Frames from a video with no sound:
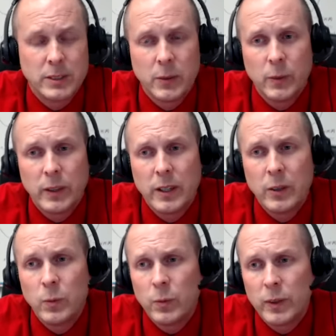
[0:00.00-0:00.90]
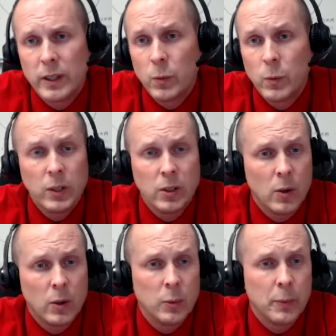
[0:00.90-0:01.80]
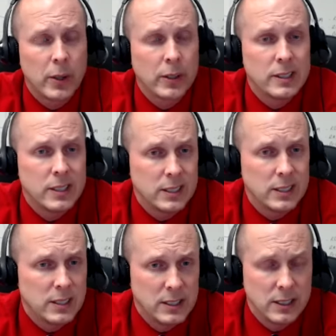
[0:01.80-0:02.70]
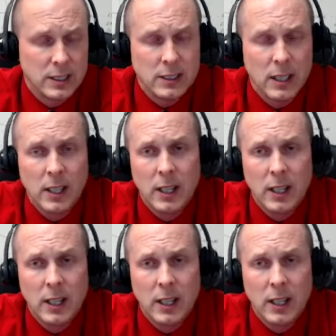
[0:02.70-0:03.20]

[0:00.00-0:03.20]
then I wouldn't call you Parkinson's disease.